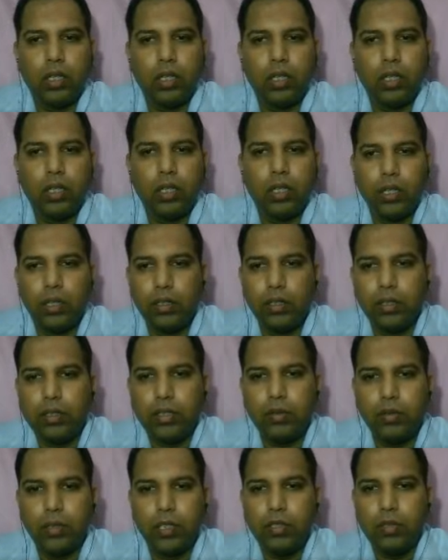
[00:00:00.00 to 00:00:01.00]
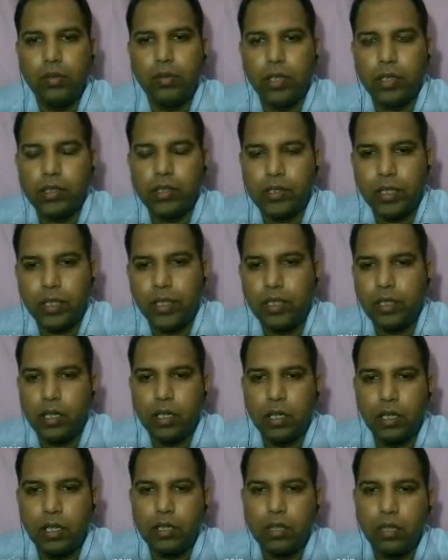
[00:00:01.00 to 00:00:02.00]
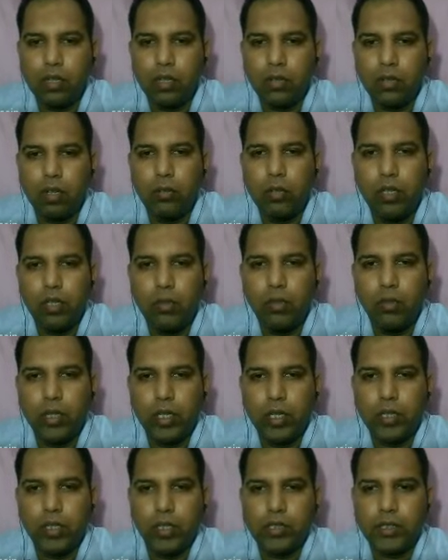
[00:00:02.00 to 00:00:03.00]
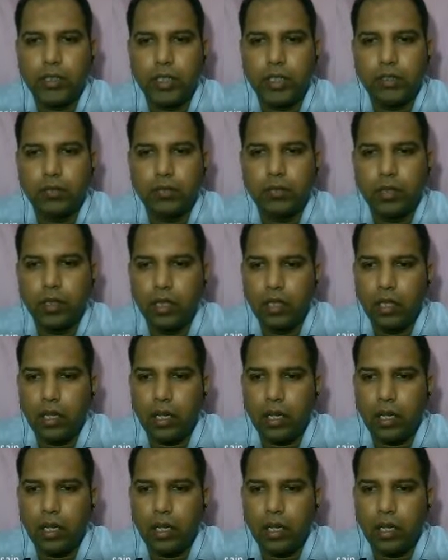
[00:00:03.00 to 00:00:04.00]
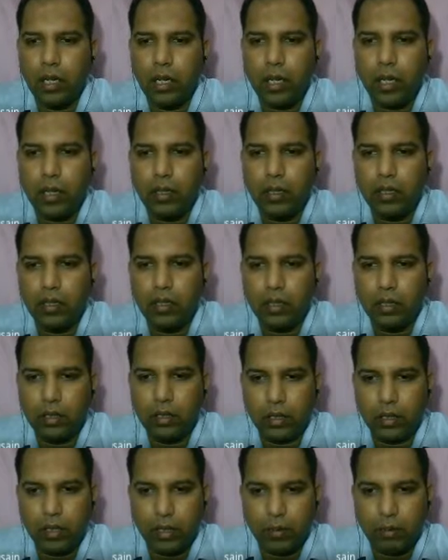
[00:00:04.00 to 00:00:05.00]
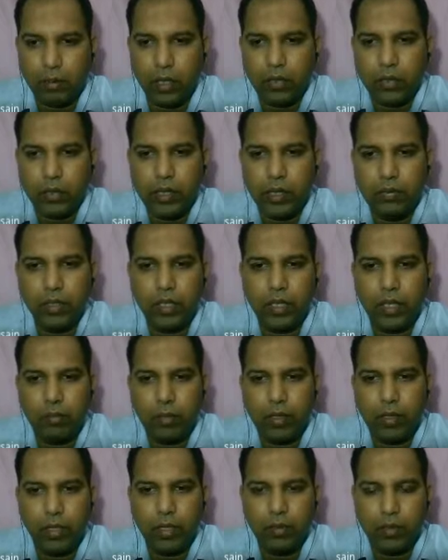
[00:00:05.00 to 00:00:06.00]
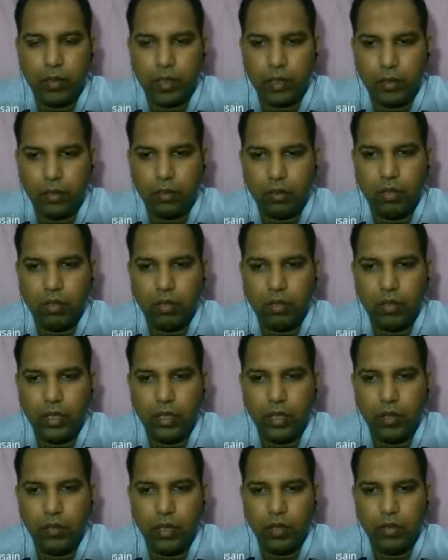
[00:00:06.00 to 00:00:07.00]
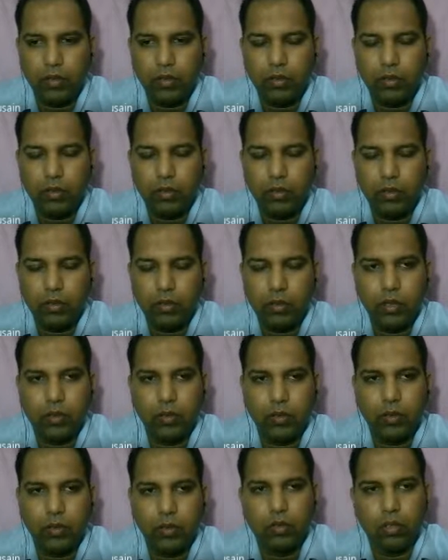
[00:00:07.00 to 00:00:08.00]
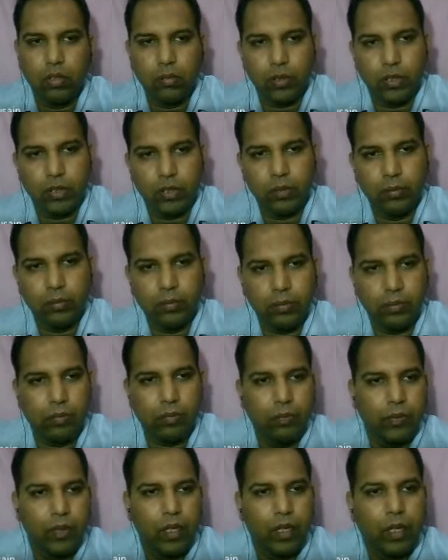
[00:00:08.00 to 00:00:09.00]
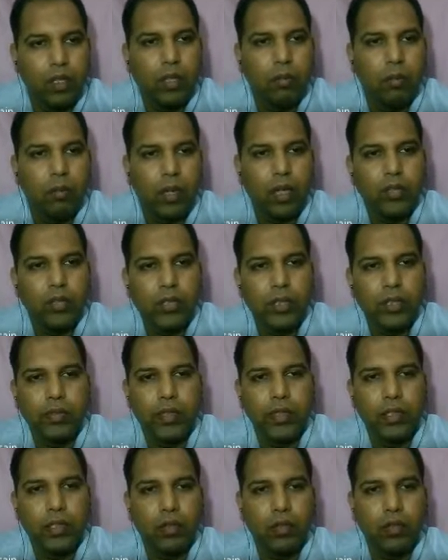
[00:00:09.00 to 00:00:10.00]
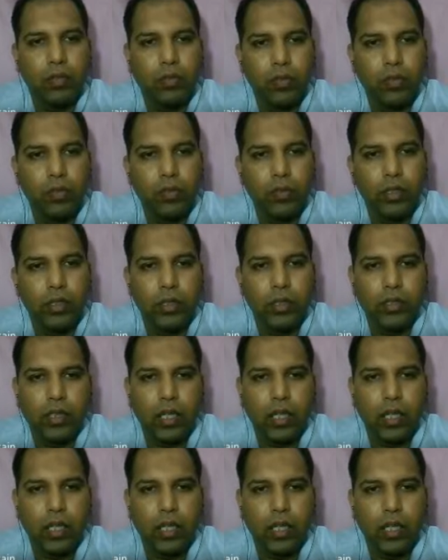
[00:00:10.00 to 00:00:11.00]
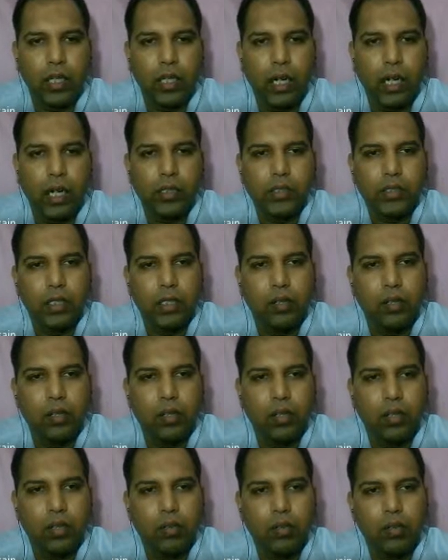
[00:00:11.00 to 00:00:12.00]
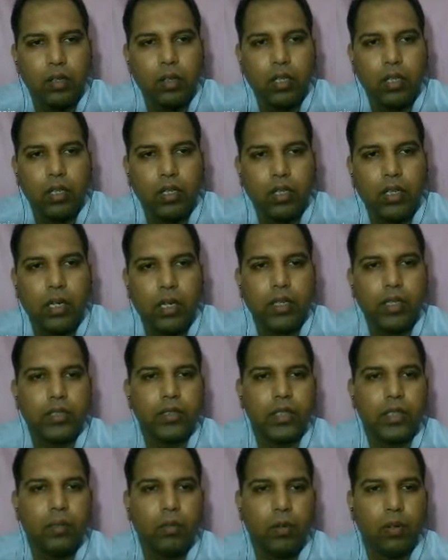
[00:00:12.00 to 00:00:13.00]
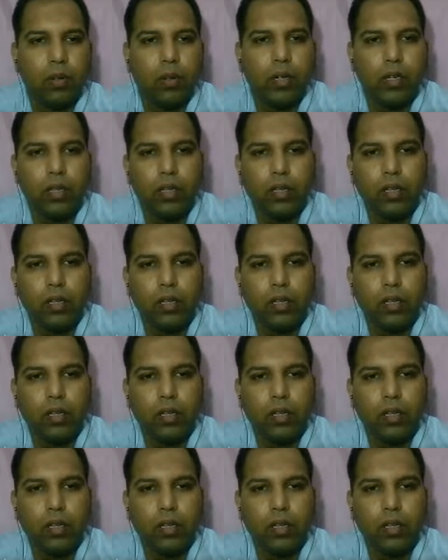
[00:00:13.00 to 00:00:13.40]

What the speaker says: In this image, you can see the common laboratory setup and the biosafety cabinet where all the individuals they work on. Biosafety level 4 is the highest level of that is employed